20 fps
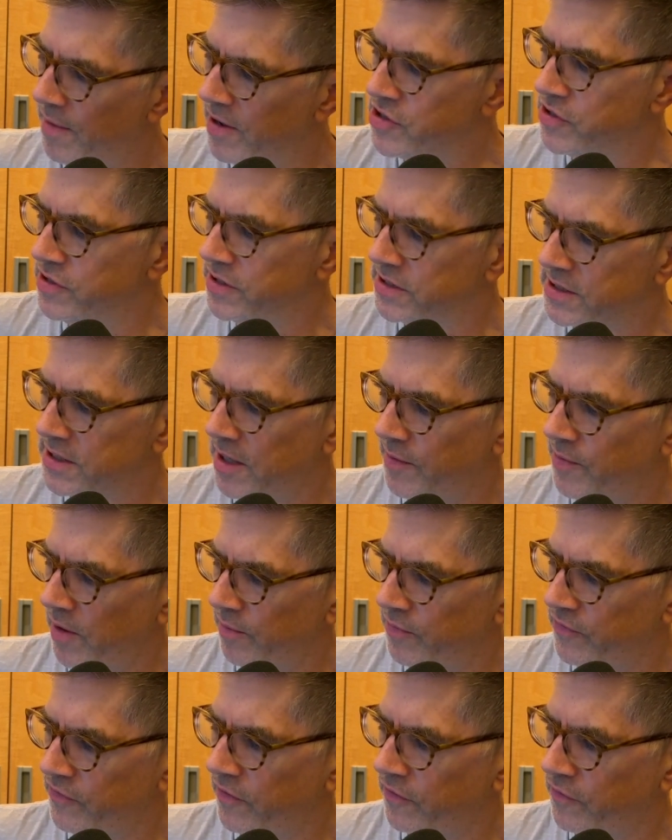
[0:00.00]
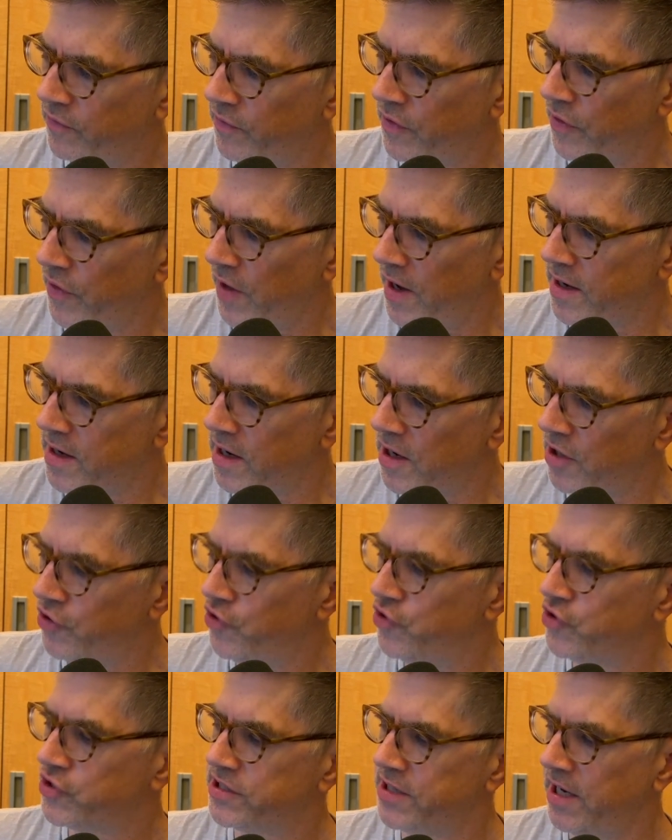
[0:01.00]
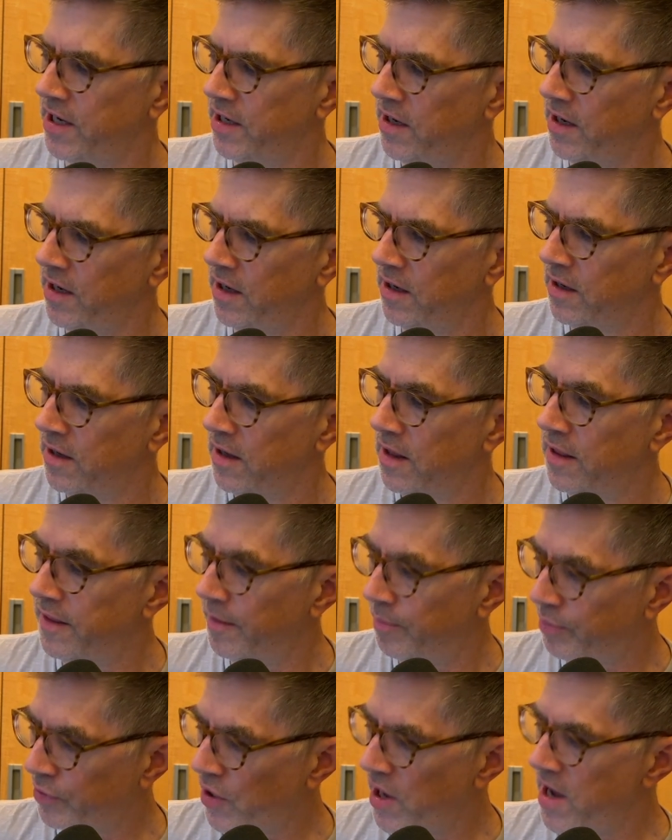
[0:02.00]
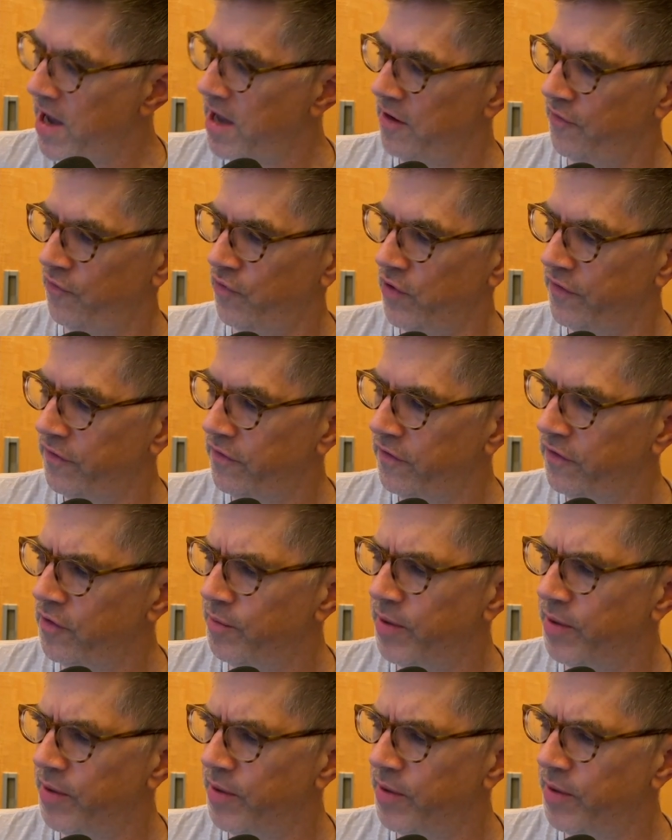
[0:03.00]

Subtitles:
there's a set of problems just with like understanding the plan of what to do.